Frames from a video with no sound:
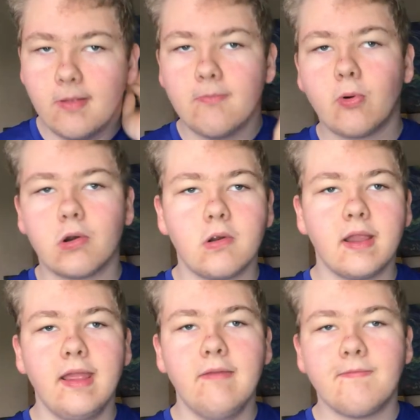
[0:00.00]

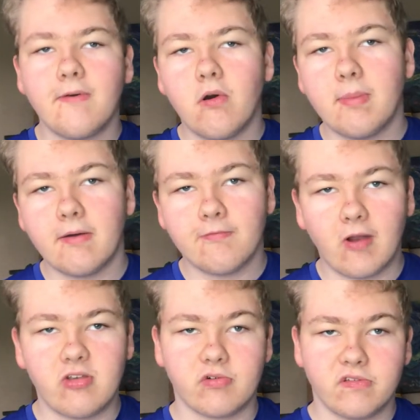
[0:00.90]
more info about
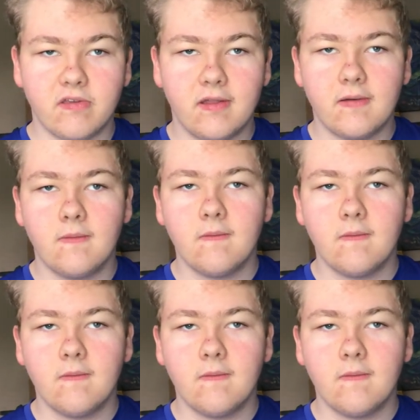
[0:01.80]
Fredrickson.